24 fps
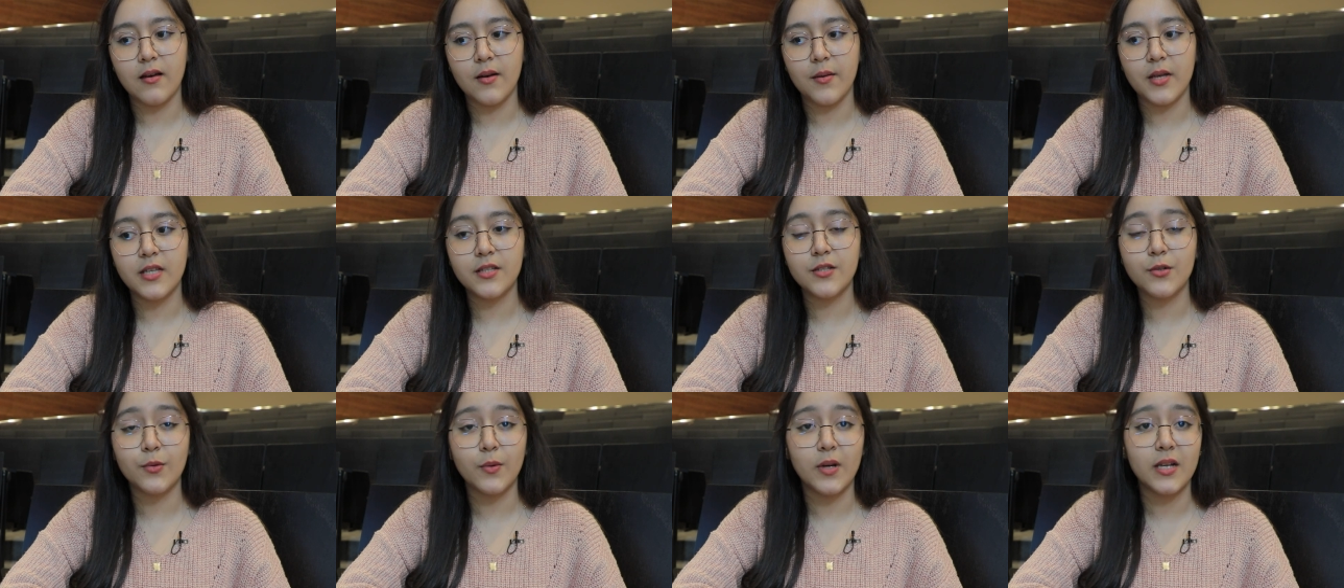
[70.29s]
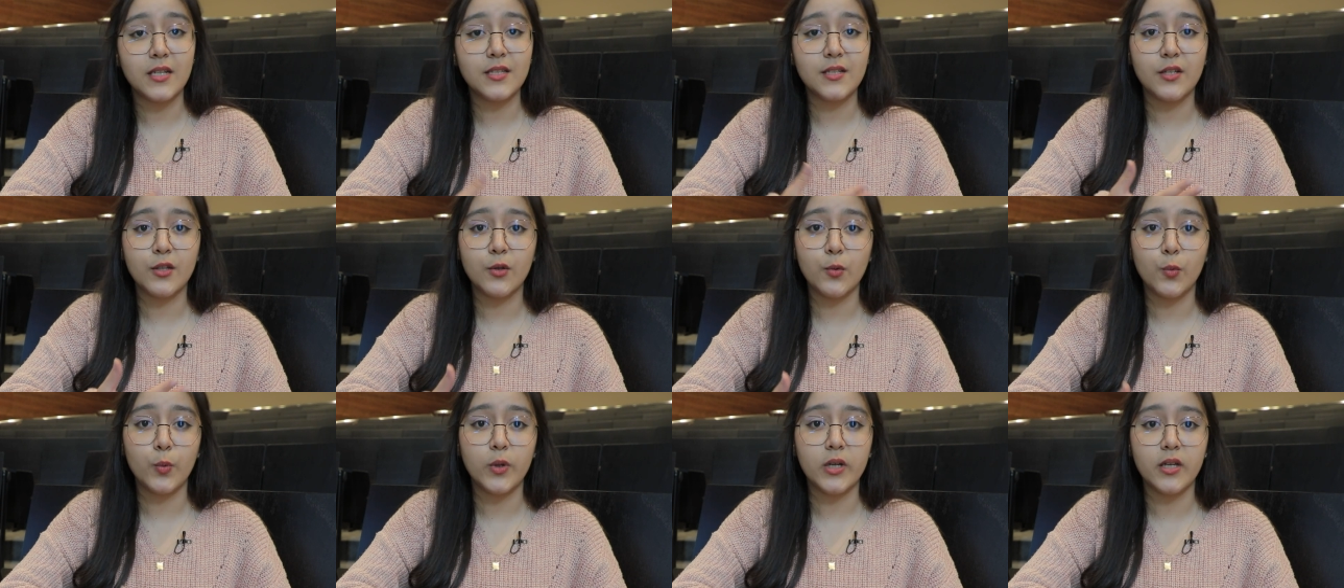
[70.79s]

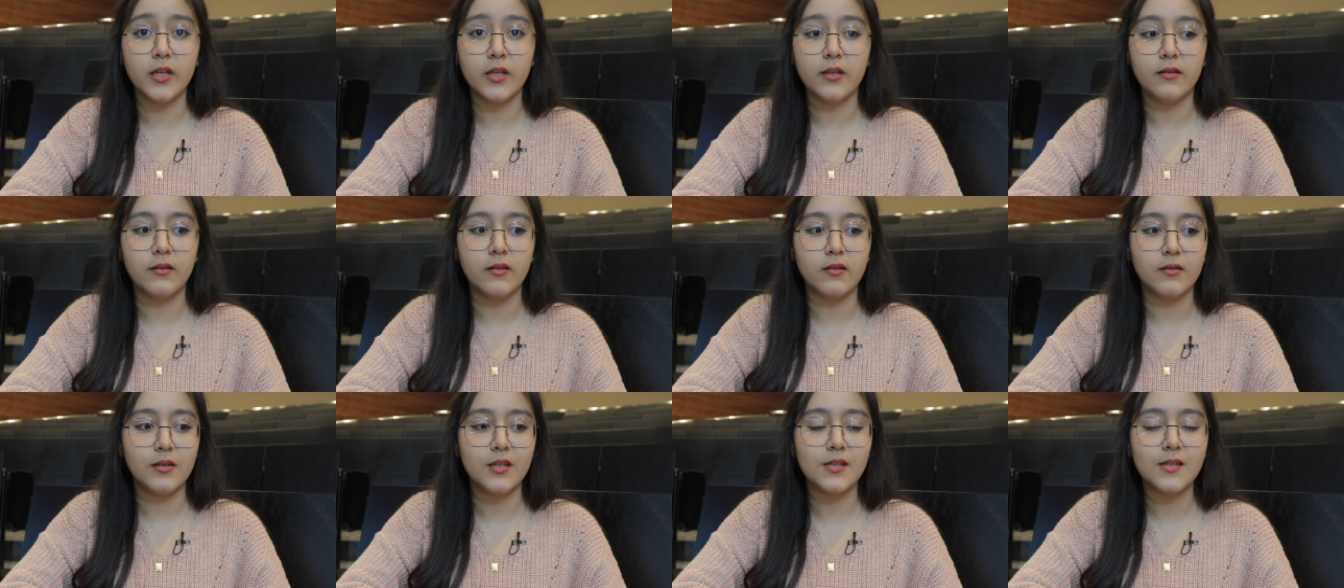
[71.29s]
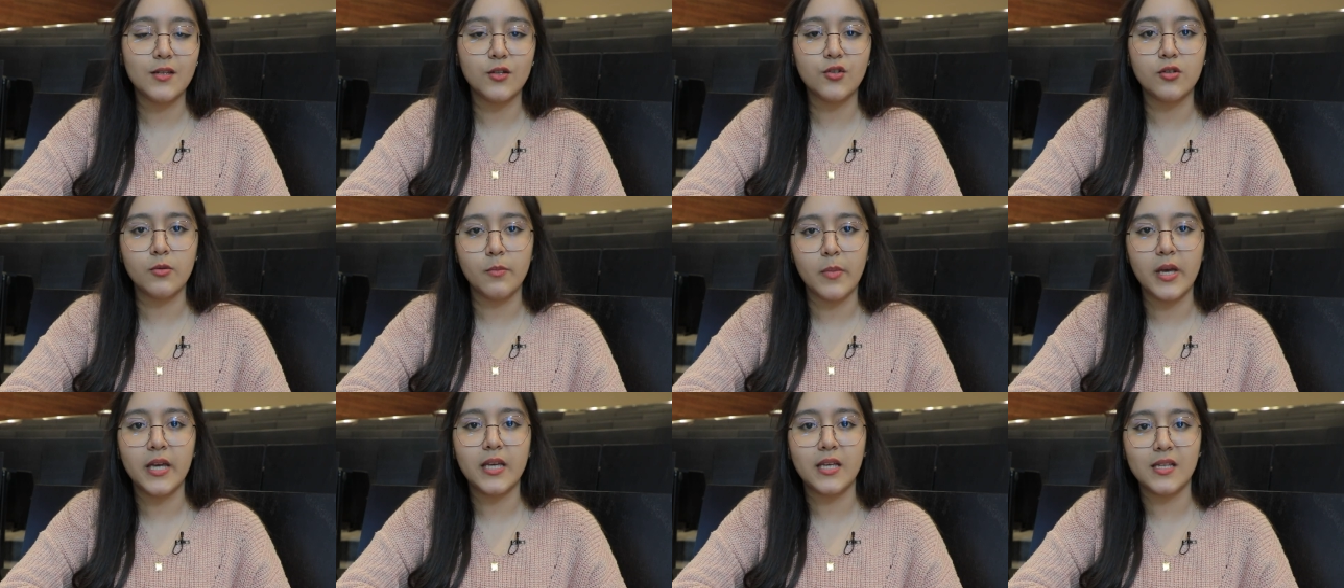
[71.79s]
interacting with
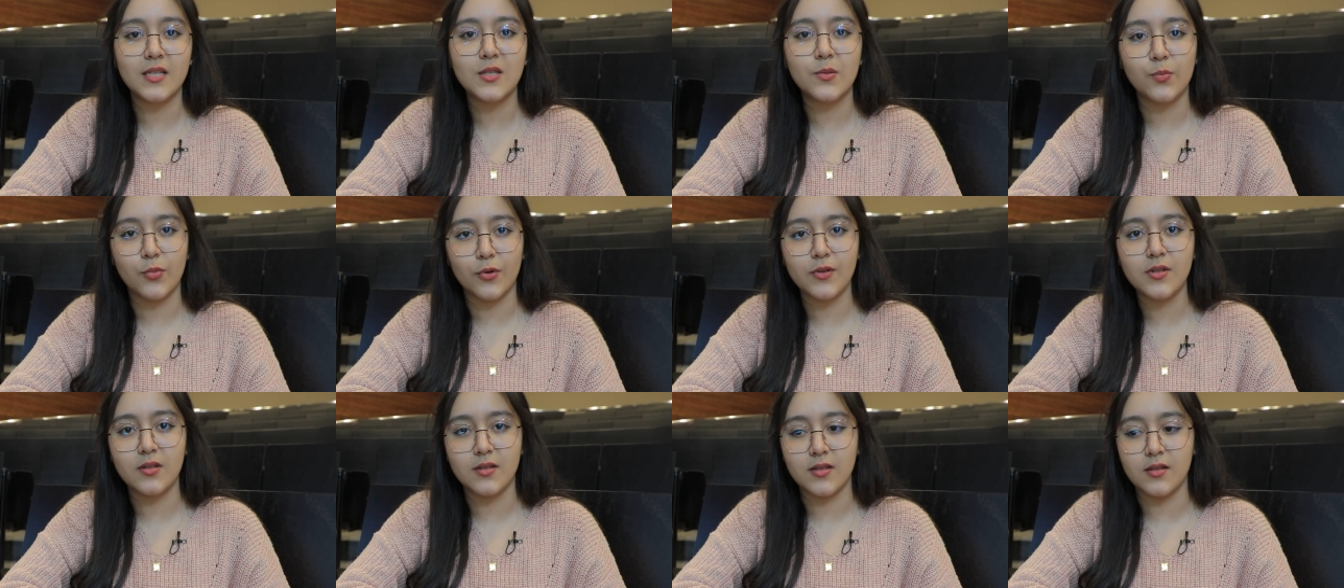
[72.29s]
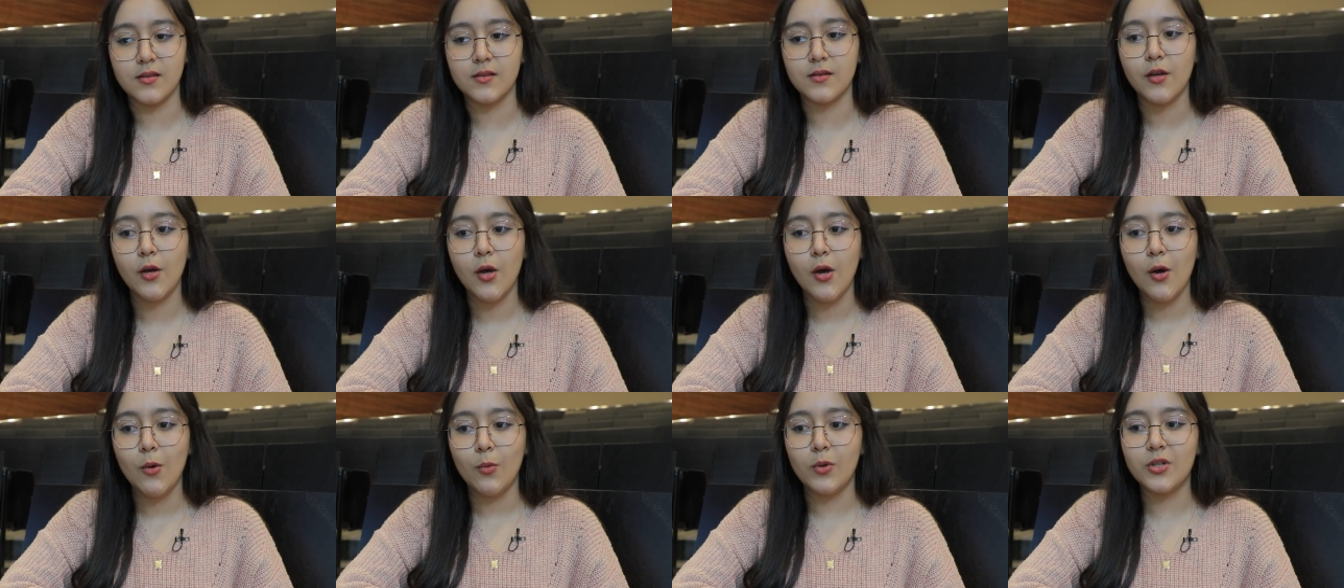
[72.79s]
decision-making processes,
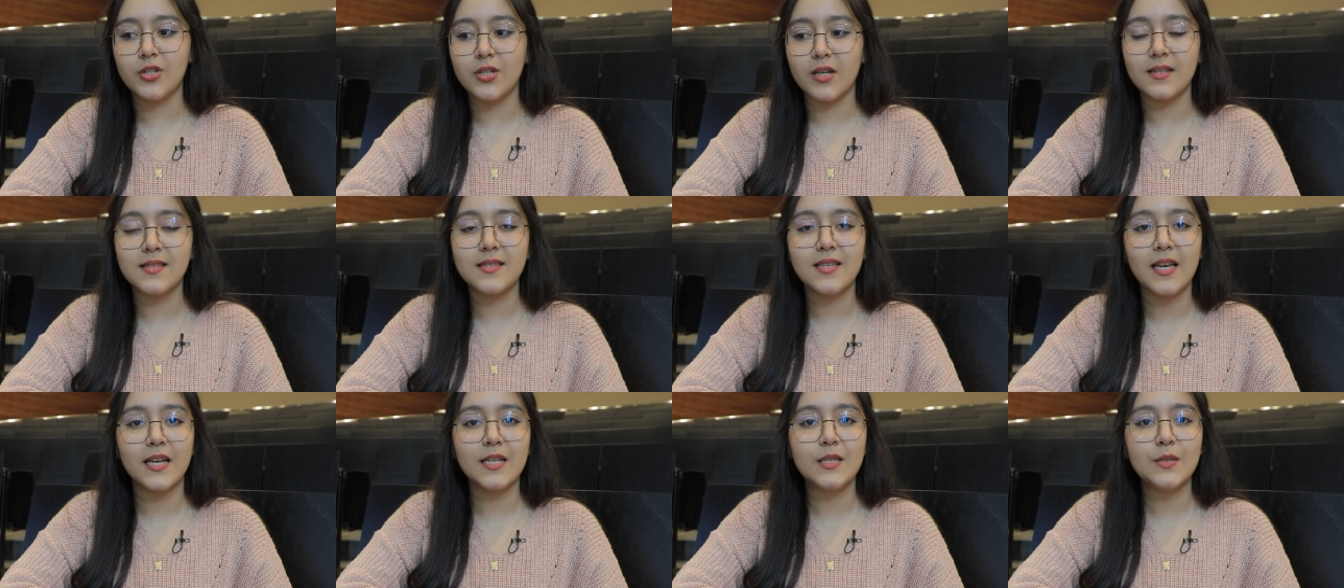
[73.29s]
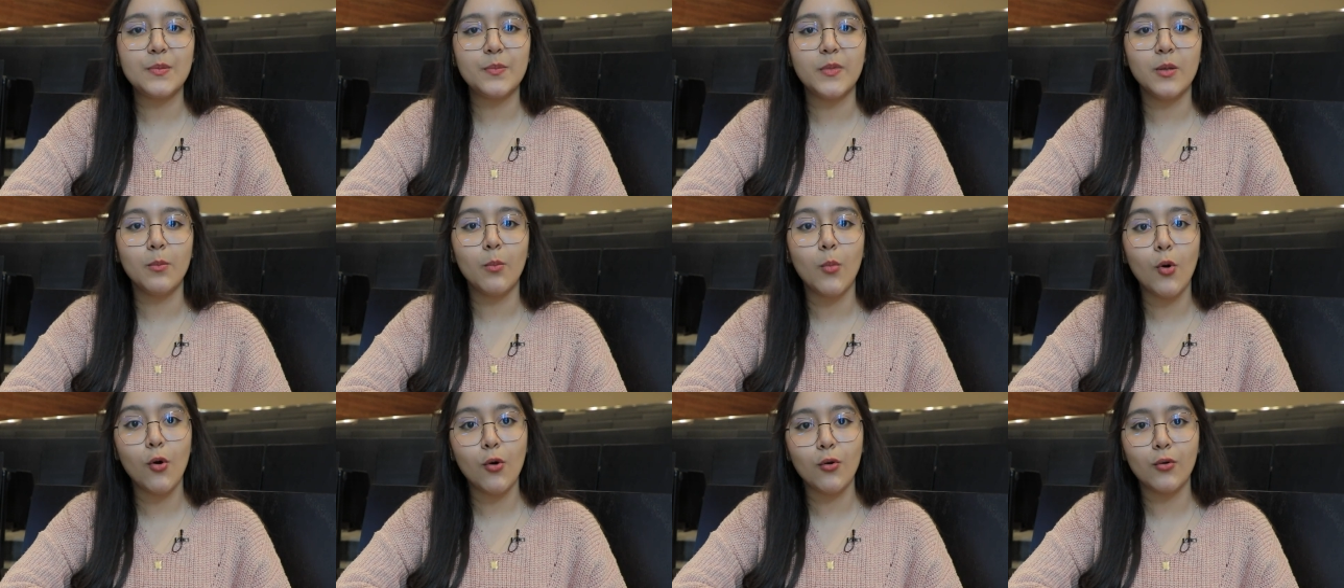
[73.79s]
which incites
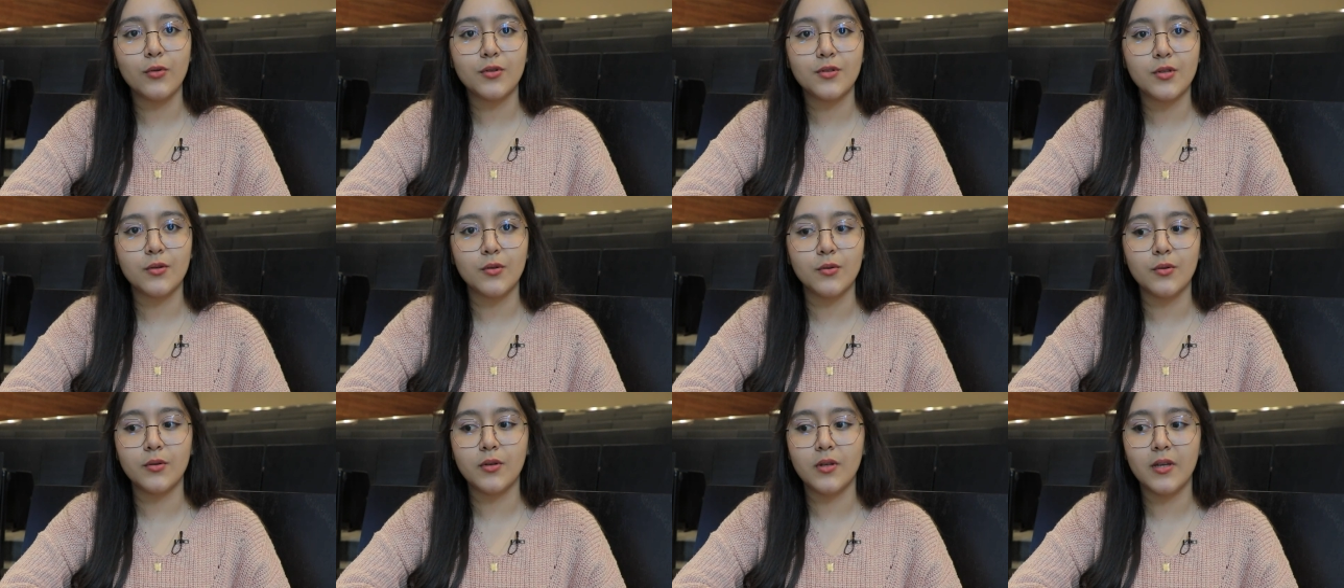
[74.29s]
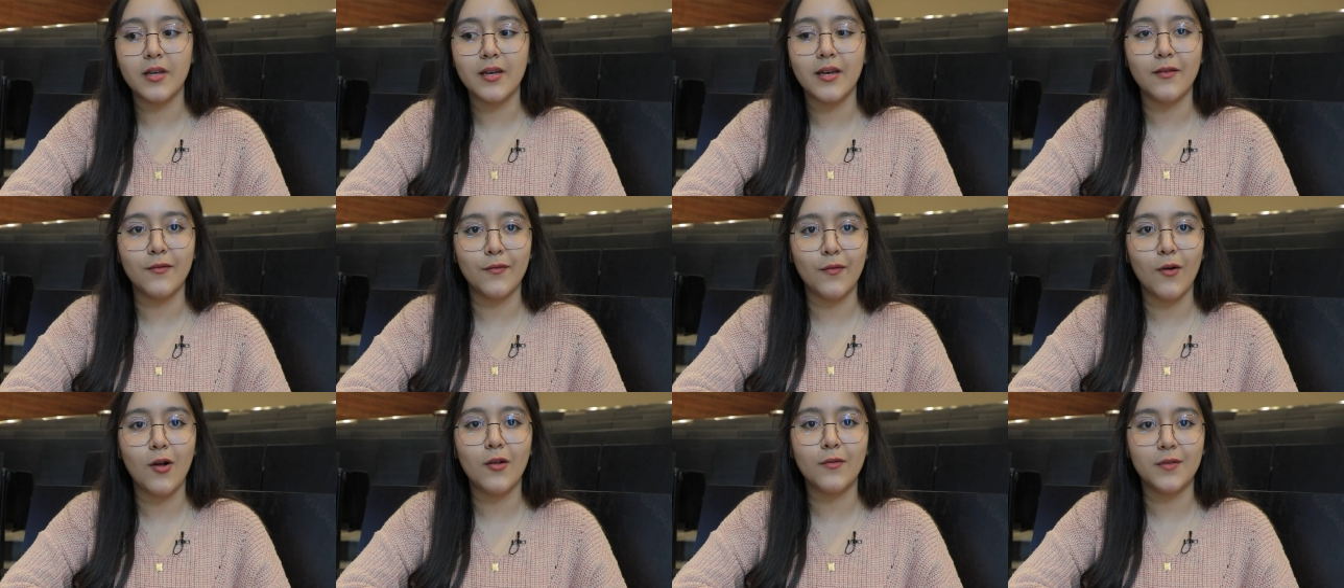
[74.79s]
me more to get
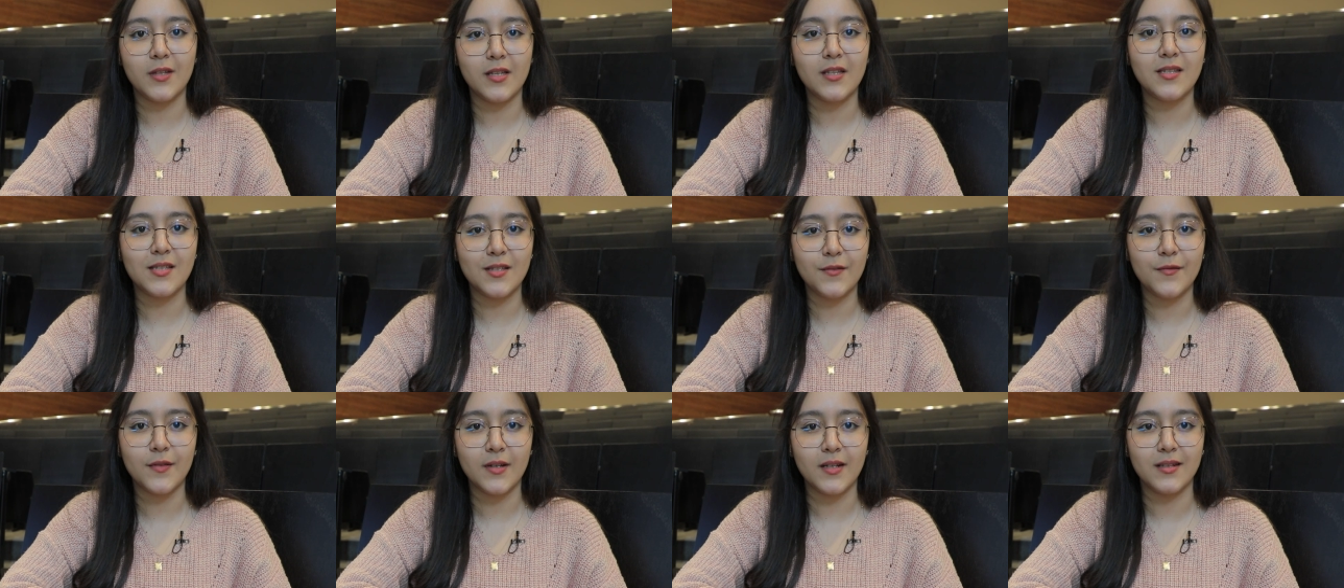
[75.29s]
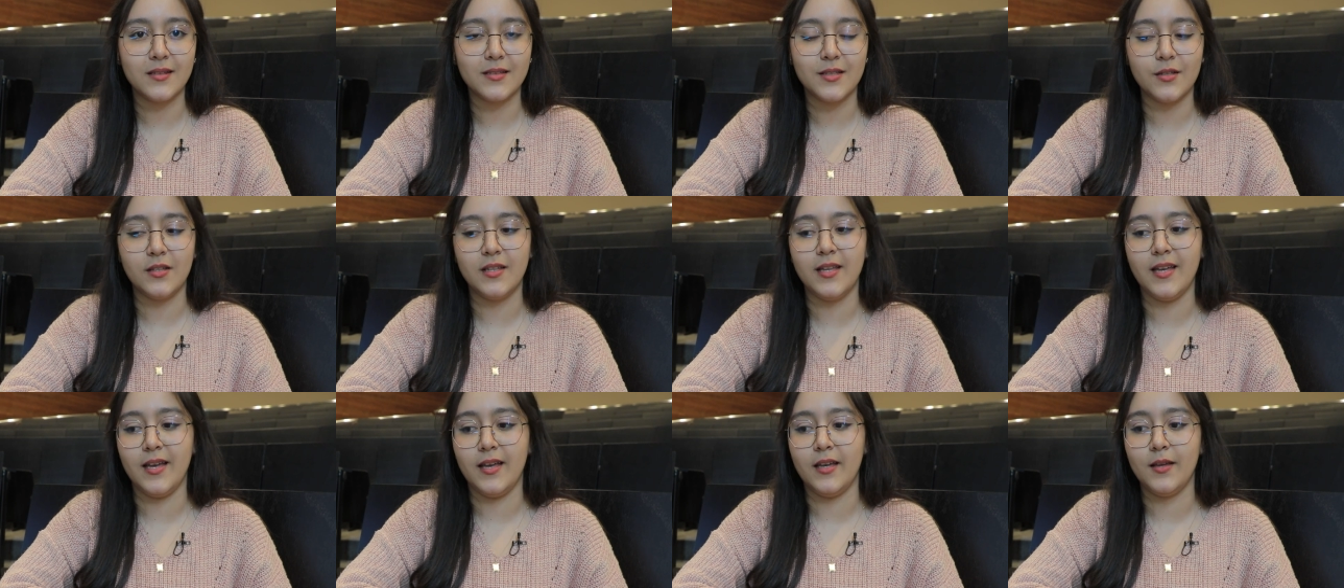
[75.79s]
involved in this field
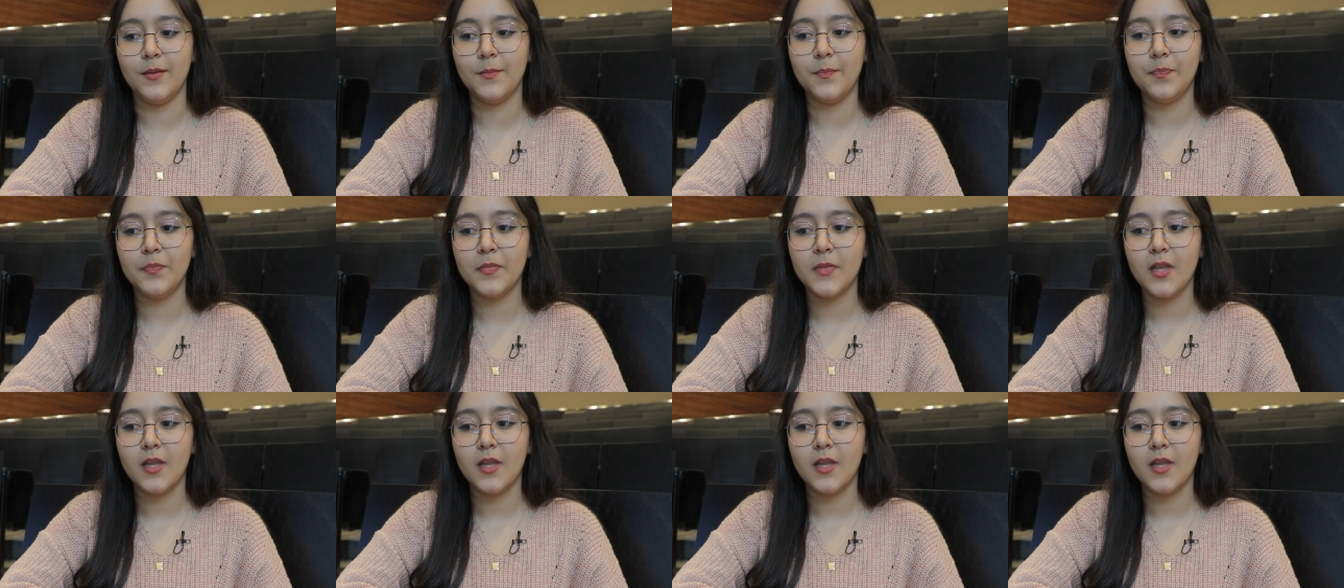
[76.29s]
today.